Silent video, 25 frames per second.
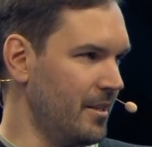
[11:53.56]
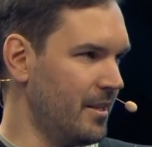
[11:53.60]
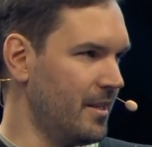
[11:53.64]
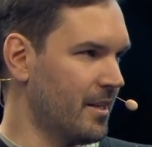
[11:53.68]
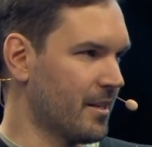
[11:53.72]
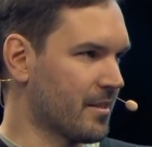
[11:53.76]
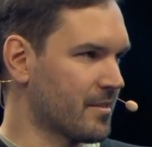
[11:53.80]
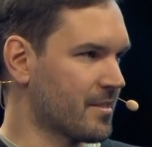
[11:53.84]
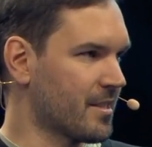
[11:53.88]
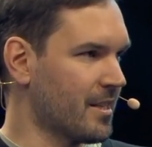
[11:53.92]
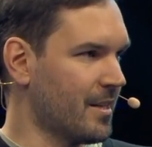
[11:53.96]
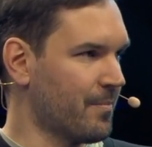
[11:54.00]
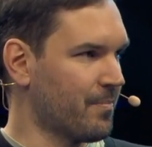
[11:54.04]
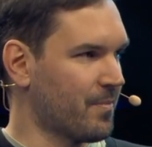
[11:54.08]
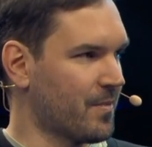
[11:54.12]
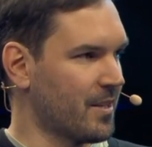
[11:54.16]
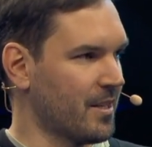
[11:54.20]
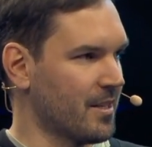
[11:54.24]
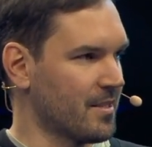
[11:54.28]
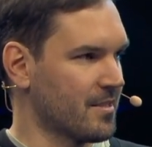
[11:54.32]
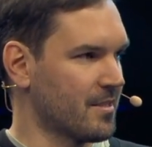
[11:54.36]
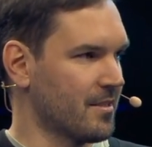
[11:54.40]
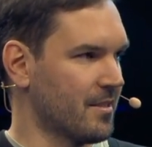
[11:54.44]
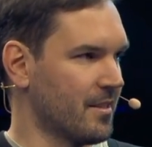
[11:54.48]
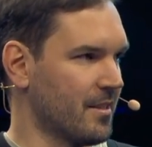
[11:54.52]
accept
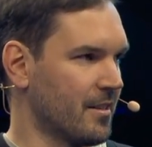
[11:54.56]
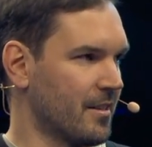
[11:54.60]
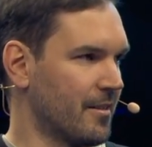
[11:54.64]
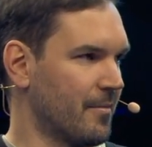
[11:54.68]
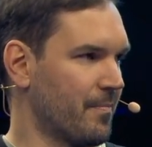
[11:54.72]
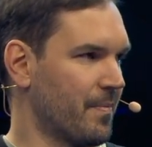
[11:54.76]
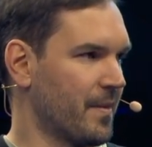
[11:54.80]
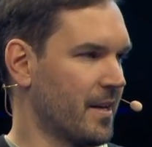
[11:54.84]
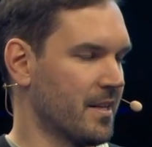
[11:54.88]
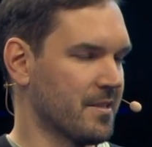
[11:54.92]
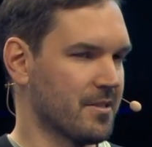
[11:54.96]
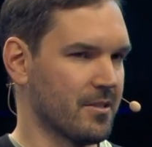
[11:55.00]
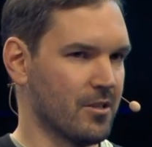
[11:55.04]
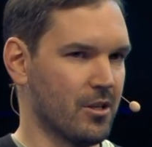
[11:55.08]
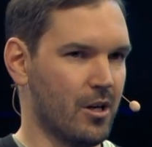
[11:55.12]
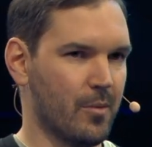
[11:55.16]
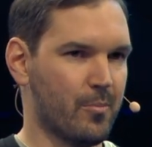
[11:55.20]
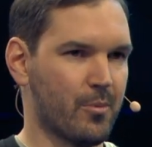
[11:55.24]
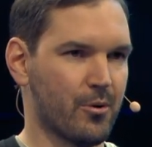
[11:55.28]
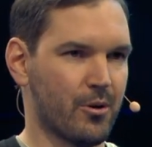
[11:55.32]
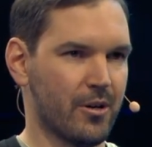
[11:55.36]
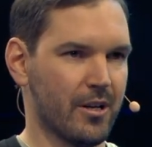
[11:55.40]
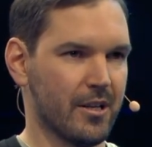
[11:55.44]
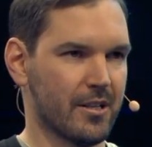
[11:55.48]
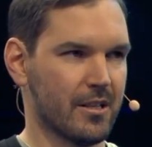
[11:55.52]
as a as an
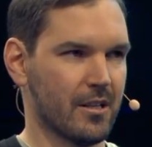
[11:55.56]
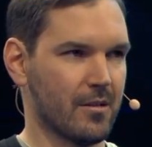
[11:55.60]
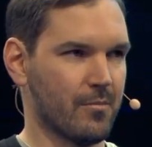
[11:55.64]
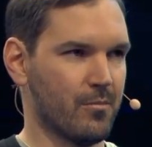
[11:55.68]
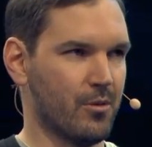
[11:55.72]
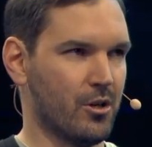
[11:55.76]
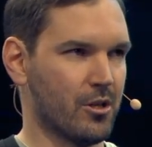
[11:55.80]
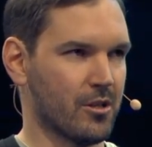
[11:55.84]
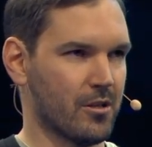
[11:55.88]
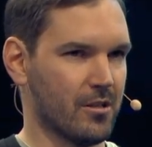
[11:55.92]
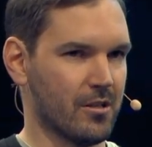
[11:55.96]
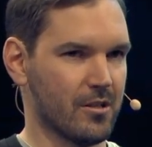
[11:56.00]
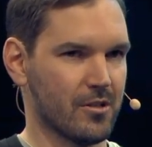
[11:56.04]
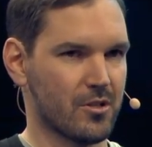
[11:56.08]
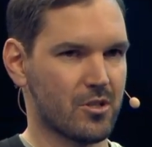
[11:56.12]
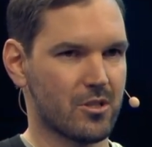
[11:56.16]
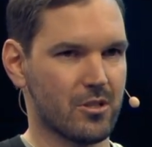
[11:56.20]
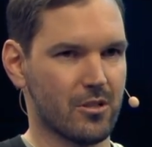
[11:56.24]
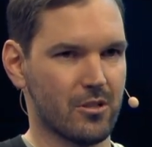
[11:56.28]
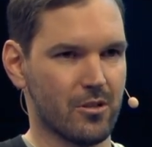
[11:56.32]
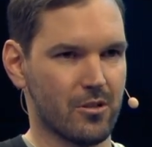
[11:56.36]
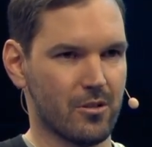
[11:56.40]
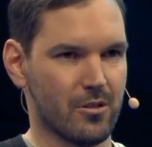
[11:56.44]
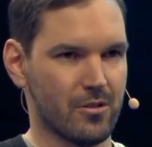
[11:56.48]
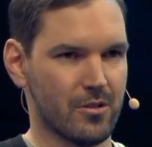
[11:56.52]
operating model.
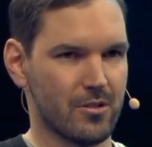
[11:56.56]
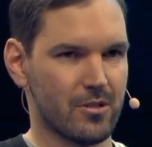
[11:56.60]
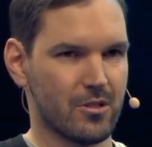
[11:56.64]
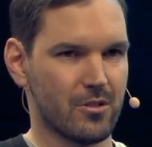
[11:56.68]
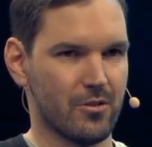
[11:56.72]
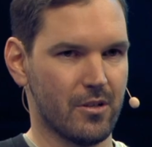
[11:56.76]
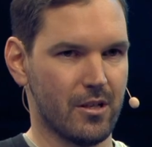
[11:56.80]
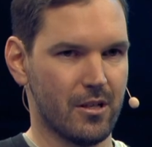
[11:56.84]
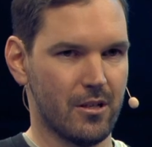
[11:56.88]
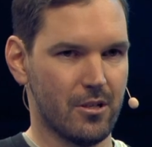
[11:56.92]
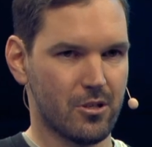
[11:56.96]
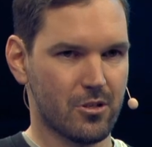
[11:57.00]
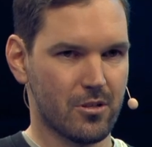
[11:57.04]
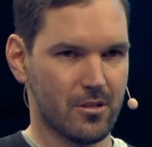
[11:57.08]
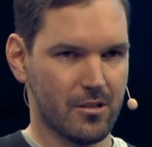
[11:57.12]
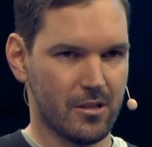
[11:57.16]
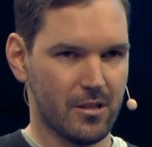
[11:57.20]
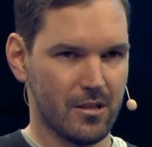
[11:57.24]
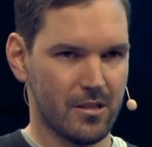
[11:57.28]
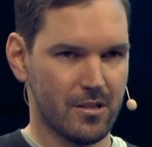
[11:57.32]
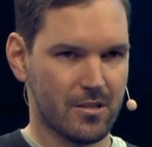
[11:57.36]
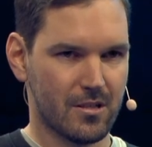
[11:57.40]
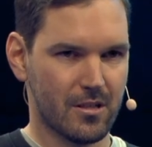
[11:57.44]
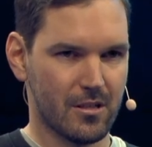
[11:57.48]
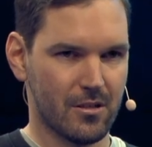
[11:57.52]
So so
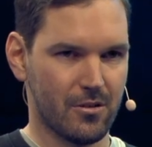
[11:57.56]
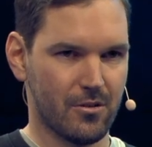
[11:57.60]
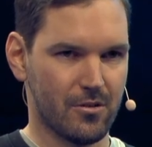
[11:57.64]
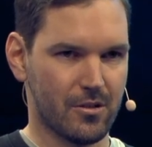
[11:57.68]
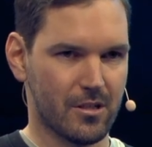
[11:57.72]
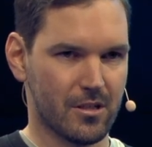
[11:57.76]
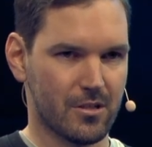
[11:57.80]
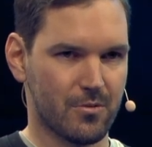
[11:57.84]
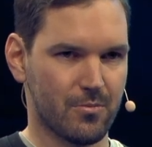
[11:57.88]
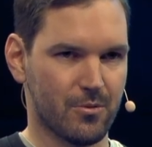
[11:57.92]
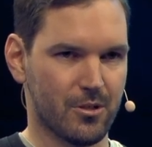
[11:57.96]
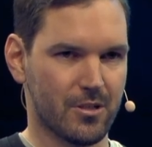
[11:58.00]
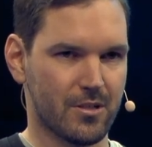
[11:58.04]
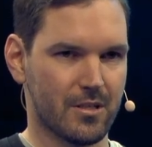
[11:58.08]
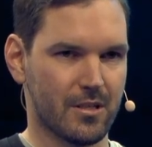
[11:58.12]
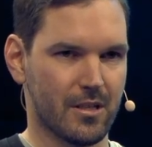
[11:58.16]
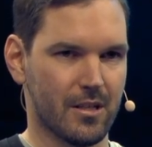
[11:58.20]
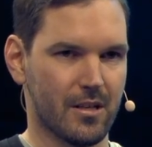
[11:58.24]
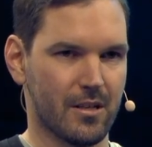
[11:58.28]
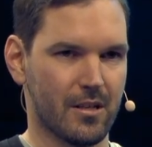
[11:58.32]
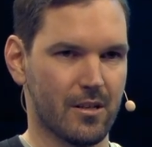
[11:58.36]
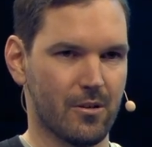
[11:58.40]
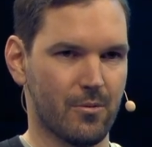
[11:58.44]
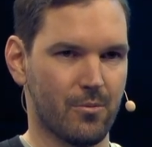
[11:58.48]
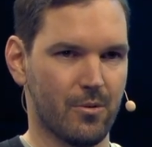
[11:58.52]
initially, Celonis was
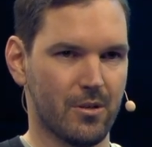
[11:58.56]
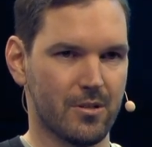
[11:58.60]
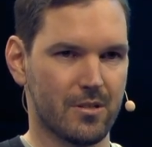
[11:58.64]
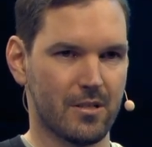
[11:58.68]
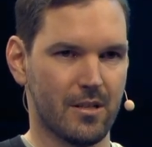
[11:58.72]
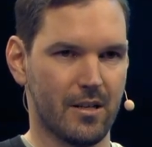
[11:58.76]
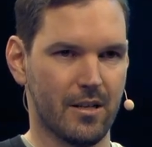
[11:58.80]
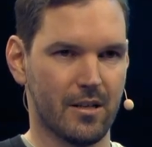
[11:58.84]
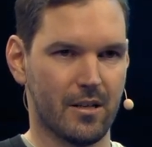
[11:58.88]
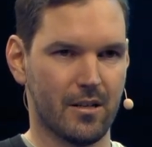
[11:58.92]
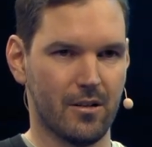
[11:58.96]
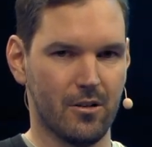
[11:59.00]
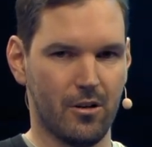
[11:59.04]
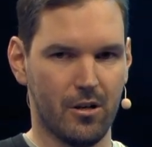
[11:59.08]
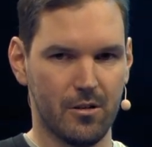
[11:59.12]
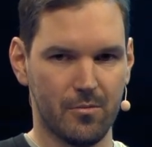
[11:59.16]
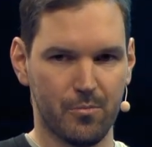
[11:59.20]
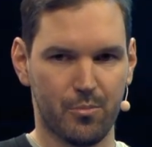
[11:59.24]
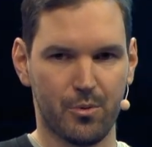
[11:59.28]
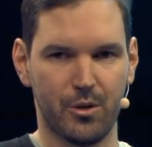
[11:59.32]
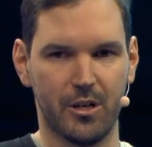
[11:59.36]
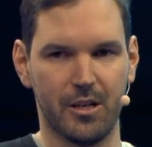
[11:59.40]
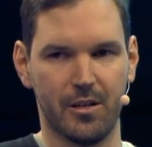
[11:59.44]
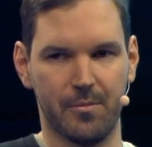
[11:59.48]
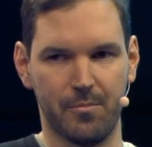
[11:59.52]
a was like an
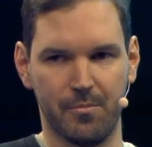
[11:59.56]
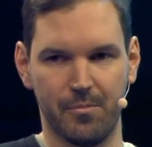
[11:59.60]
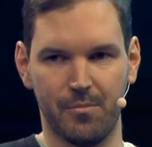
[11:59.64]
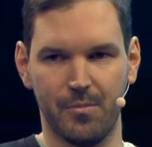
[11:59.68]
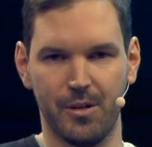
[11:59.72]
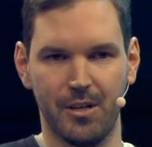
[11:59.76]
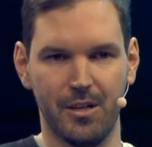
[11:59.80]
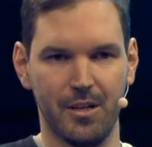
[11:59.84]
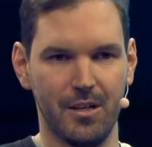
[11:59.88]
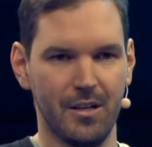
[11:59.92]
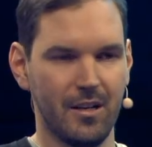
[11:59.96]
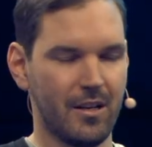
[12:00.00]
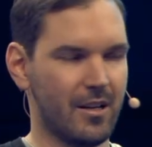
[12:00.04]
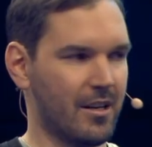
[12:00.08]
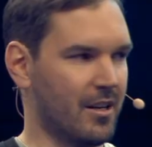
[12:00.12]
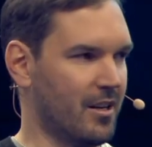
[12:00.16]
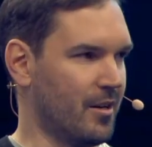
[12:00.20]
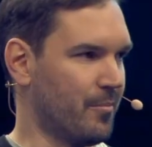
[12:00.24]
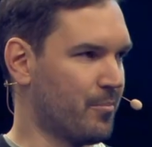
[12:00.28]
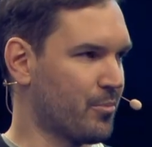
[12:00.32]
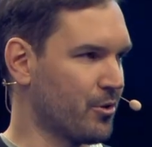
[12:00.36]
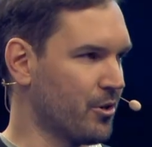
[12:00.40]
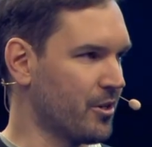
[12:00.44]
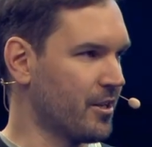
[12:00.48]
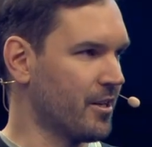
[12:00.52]
on-prem
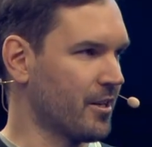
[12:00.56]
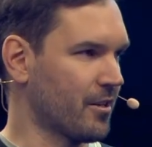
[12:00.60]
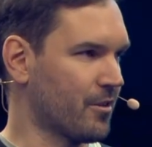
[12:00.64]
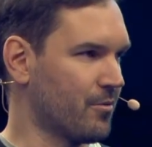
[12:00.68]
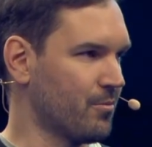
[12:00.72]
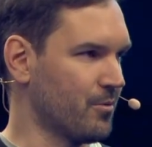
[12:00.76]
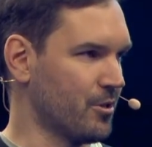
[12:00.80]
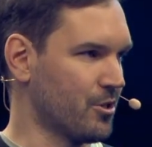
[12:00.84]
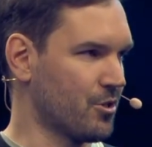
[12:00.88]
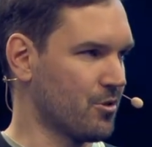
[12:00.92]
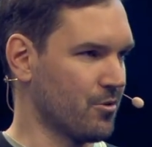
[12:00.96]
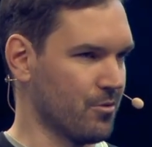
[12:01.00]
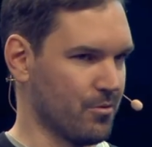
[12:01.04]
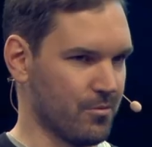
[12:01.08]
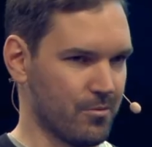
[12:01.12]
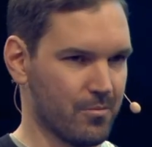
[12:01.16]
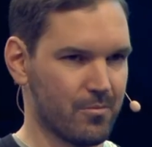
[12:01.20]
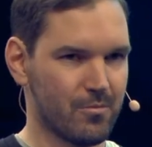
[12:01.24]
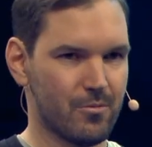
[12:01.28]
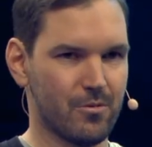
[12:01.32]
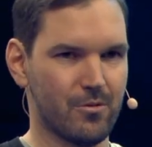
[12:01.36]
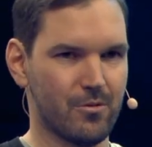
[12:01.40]
product which you